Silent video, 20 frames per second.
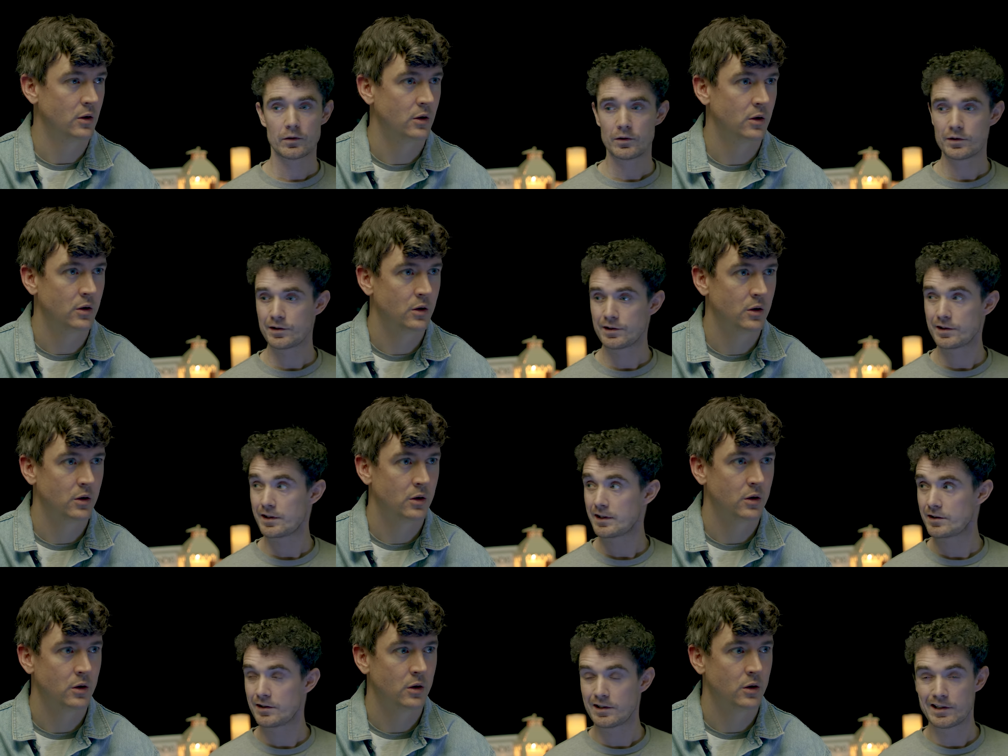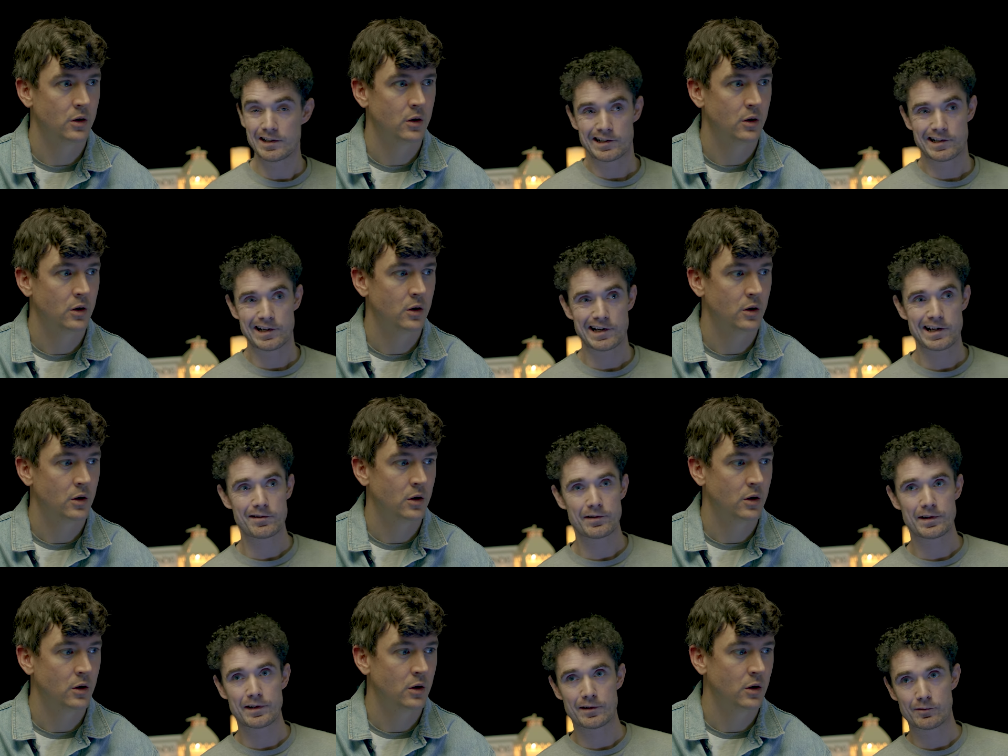Speaker 1: thought you said you didn't
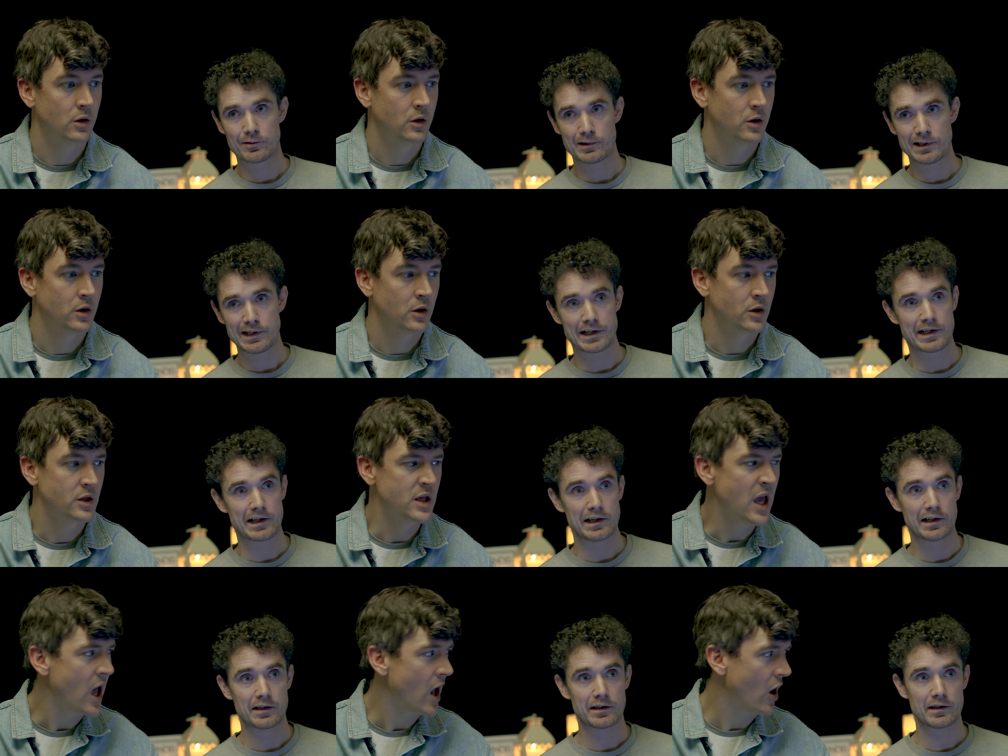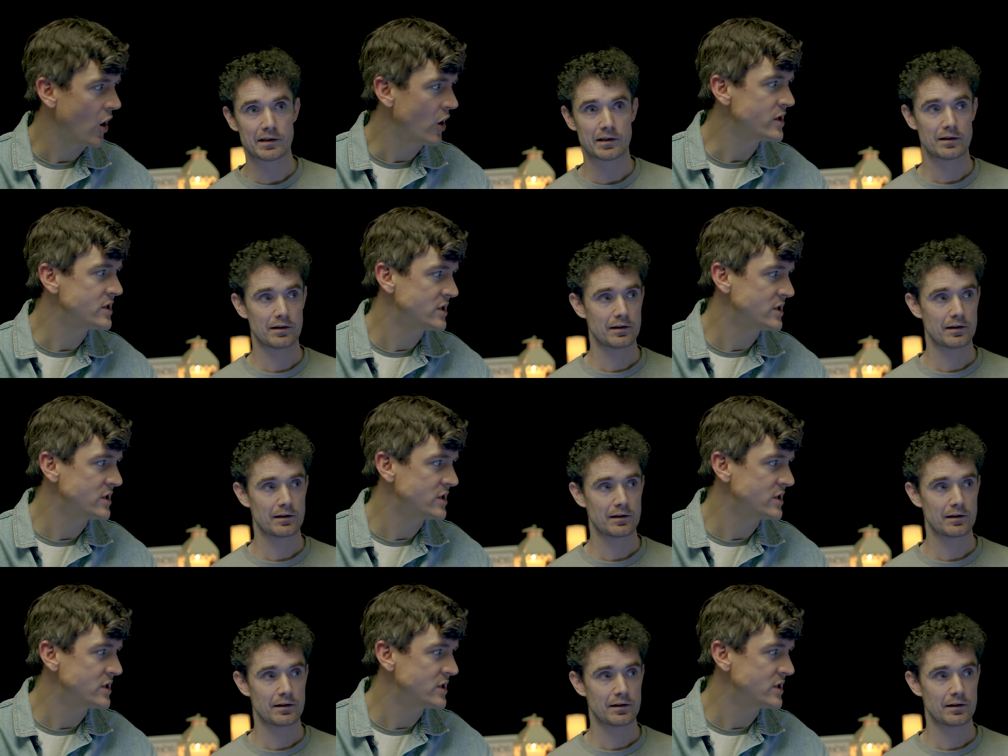care either way. Yeah, I